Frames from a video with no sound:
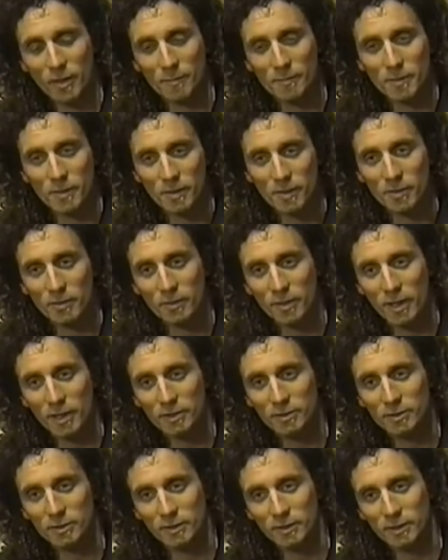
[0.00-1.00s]
Chrome
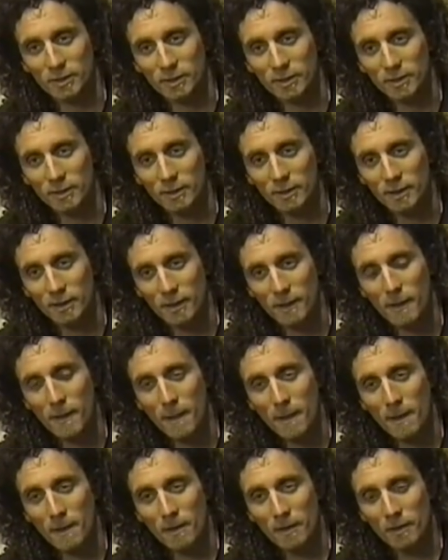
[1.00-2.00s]
Hearts.
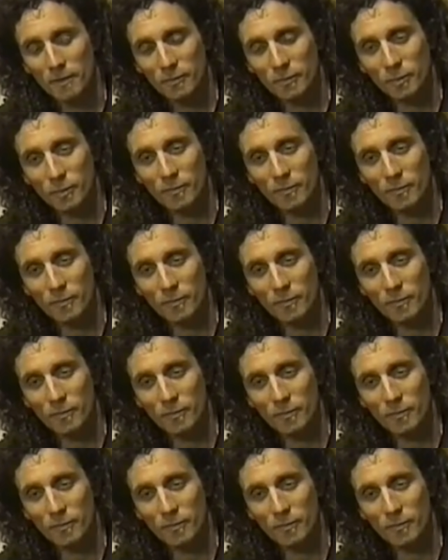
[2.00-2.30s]
I've been following